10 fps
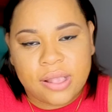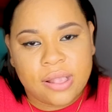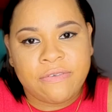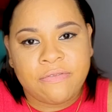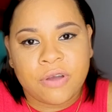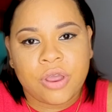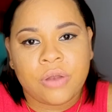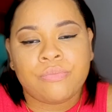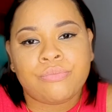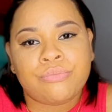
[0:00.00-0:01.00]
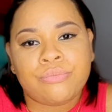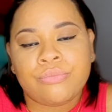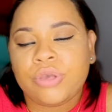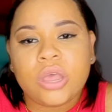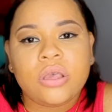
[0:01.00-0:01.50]
at foreign.
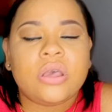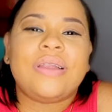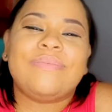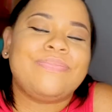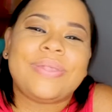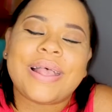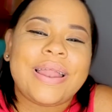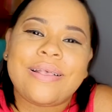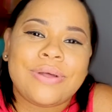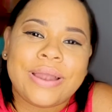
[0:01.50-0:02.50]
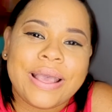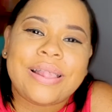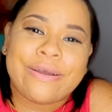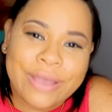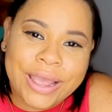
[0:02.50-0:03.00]
Saturday and Sunday
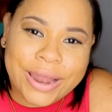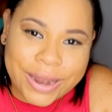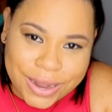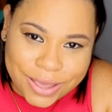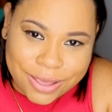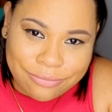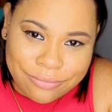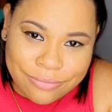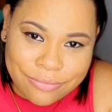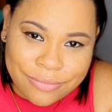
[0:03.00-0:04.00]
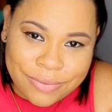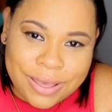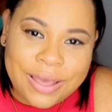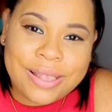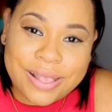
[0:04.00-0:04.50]
is a regular day.
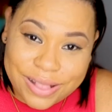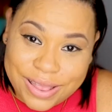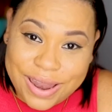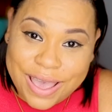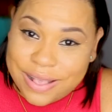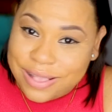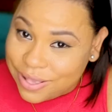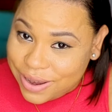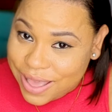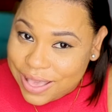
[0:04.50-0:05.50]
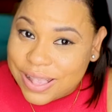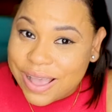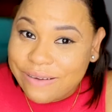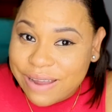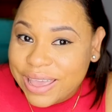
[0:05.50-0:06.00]
Saturday and Sunday is
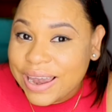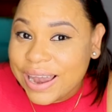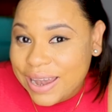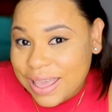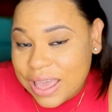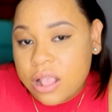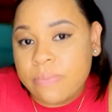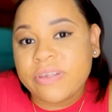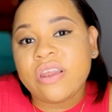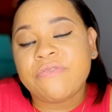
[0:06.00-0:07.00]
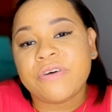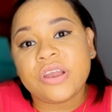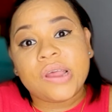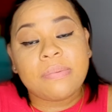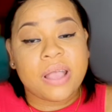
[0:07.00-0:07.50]
a regular day, especially for the
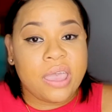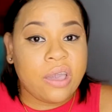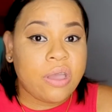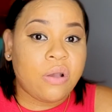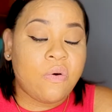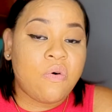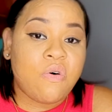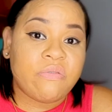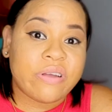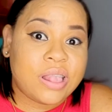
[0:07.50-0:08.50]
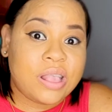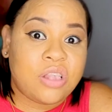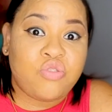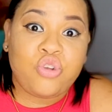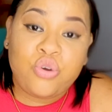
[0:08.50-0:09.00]
jobs that you're going to go
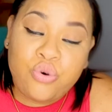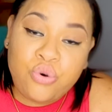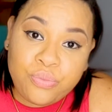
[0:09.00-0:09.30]
overseas to do.